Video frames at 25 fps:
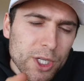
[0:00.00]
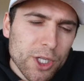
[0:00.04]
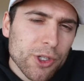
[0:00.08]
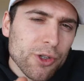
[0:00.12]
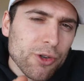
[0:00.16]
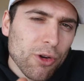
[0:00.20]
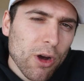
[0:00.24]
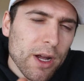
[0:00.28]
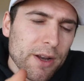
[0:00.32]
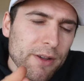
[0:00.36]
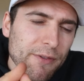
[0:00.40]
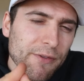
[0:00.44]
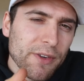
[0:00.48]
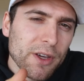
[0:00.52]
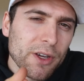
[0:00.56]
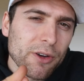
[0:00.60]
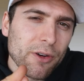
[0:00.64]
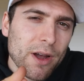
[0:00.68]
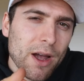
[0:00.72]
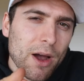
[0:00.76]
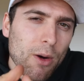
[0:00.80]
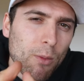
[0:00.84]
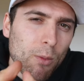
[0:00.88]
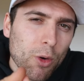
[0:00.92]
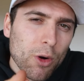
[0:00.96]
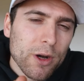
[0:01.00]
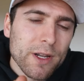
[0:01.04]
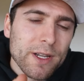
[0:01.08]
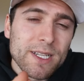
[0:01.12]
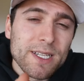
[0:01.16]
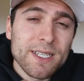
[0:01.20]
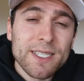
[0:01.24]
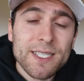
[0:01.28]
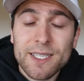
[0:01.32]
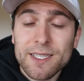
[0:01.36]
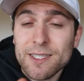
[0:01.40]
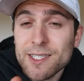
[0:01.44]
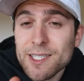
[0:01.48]
should try to figure out what it
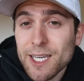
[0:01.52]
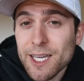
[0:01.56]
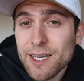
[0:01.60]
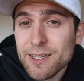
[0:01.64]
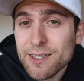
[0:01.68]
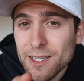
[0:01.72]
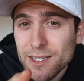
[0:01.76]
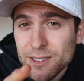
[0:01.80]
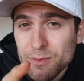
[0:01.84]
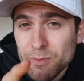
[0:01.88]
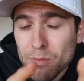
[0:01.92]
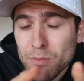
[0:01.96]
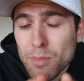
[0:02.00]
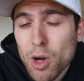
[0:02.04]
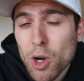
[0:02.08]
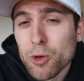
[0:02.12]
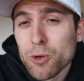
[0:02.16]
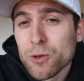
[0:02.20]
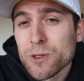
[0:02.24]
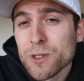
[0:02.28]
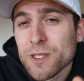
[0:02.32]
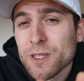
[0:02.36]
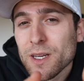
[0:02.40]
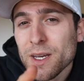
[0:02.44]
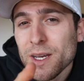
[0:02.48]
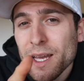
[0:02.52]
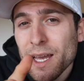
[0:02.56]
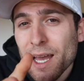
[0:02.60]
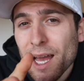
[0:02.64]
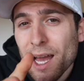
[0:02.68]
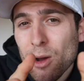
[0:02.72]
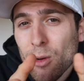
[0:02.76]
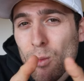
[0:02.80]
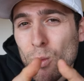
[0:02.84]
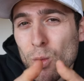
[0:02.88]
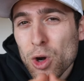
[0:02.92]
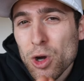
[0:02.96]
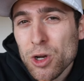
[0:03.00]
is that scares us most
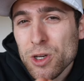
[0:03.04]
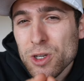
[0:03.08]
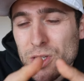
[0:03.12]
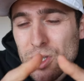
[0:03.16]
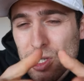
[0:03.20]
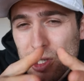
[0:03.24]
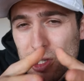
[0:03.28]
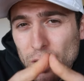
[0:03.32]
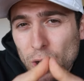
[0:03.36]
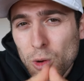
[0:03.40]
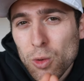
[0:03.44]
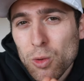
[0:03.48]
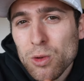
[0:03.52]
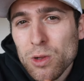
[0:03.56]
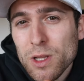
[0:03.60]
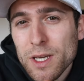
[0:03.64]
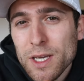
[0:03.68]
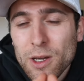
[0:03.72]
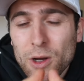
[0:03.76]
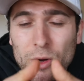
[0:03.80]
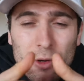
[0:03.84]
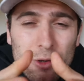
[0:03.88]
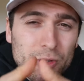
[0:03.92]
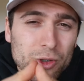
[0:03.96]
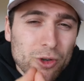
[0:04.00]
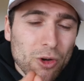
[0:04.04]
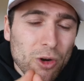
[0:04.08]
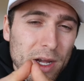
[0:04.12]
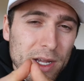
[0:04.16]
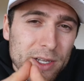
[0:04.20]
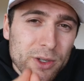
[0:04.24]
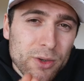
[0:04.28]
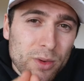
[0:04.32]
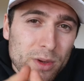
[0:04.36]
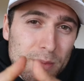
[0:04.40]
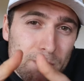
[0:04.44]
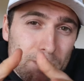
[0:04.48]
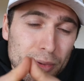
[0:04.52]
and work solely on trying
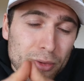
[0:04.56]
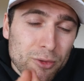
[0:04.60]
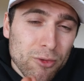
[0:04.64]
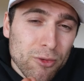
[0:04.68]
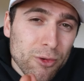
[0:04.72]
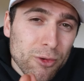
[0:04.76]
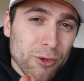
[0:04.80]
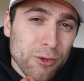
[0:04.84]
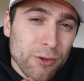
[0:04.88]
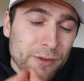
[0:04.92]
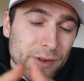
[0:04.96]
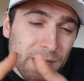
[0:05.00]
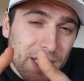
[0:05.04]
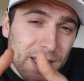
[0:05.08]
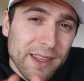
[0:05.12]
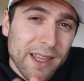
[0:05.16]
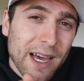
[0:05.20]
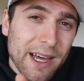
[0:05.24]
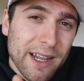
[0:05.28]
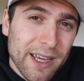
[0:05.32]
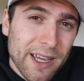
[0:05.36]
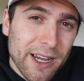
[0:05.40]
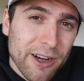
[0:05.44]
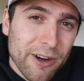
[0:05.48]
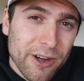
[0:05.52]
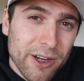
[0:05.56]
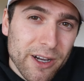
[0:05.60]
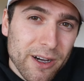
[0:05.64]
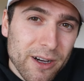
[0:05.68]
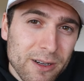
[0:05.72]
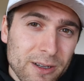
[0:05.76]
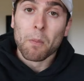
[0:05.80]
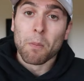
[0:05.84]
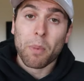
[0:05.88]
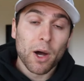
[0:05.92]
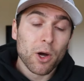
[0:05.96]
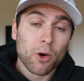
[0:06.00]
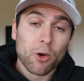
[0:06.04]
to improve in that area.
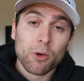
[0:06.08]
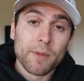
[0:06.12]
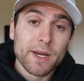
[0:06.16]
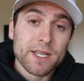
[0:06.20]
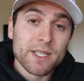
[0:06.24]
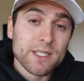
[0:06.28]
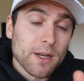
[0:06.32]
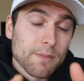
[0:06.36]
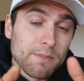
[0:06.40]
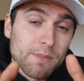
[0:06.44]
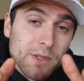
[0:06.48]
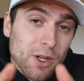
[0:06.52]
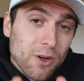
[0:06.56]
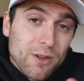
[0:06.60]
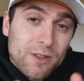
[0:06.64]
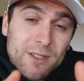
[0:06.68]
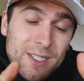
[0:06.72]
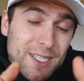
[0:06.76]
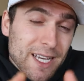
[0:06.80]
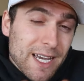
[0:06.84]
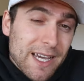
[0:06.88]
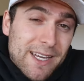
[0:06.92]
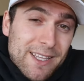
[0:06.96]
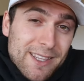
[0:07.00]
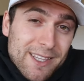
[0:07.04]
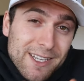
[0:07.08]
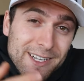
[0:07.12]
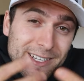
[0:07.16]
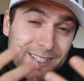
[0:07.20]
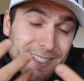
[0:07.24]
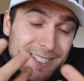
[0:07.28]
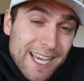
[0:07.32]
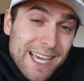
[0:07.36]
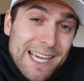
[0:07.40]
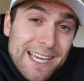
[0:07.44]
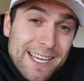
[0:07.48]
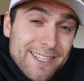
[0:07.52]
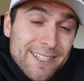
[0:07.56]
By all means, I'm not saying that
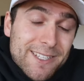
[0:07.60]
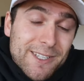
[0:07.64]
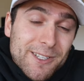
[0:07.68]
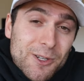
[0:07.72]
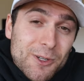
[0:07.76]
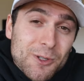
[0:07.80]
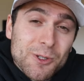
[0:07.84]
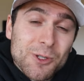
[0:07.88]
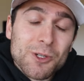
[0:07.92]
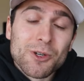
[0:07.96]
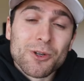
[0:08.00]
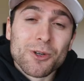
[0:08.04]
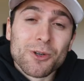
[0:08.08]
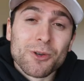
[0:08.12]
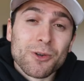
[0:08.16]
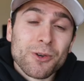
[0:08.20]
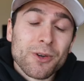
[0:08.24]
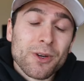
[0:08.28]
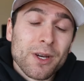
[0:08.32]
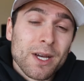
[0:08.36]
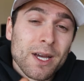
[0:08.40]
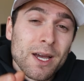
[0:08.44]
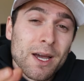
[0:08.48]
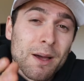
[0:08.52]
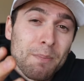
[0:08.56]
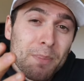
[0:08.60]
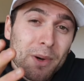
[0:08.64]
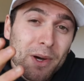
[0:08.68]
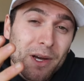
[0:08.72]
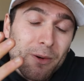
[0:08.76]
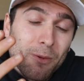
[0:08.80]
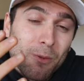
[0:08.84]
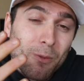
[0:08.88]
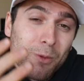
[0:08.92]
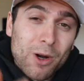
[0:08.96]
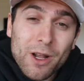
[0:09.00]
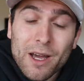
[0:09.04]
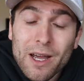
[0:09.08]
it's easy to do,
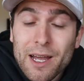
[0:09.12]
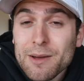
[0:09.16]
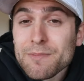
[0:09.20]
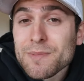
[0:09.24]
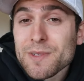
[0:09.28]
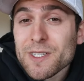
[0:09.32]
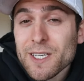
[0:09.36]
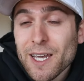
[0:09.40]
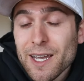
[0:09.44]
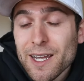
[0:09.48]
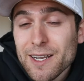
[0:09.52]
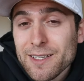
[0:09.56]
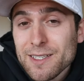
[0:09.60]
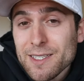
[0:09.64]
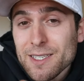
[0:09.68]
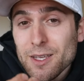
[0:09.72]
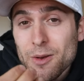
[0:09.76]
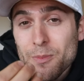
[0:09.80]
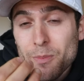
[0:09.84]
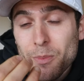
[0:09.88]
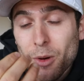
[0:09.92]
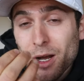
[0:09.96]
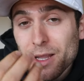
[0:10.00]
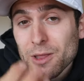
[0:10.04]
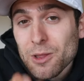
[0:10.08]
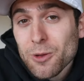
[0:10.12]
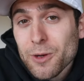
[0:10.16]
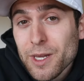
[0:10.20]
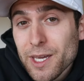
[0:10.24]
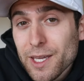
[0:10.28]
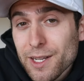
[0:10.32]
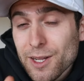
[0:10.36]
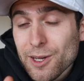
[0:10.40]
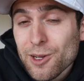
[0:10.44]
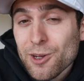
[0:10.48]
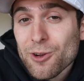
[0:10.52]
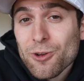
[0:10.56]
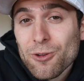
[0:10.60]
but what I am saying is that by looking
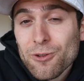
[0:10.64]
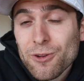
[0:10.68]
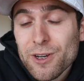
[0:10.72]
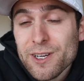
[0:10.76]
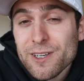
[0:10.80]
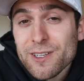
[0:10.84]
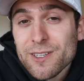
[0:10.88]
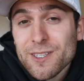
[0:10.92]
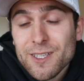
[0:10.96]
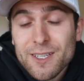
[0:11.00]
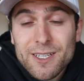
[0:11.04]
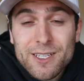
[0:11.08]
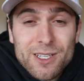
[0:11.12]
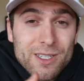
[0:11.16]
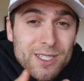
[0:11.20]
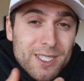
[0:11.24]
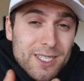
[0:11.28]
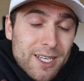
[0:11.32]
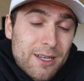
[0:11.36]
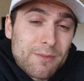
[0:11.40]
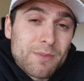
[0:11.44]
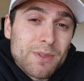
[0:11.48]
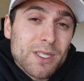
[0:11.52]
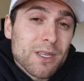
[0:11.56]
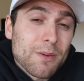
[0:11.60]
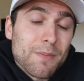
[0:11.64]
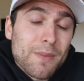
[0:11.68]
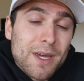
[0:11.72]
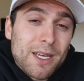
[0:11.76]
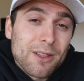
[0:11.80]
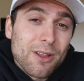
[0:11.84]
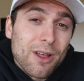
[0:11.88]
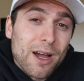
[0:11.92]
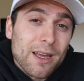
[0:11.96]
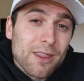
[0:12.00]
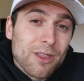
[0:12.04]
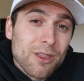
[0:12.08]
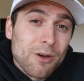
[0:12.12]
at Chris, it seems to me
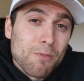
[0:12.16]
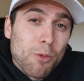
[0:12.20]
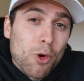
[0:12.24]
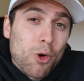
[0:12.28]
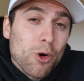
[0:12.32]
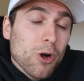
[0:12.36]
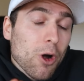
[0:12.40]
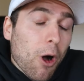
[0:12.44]
like the more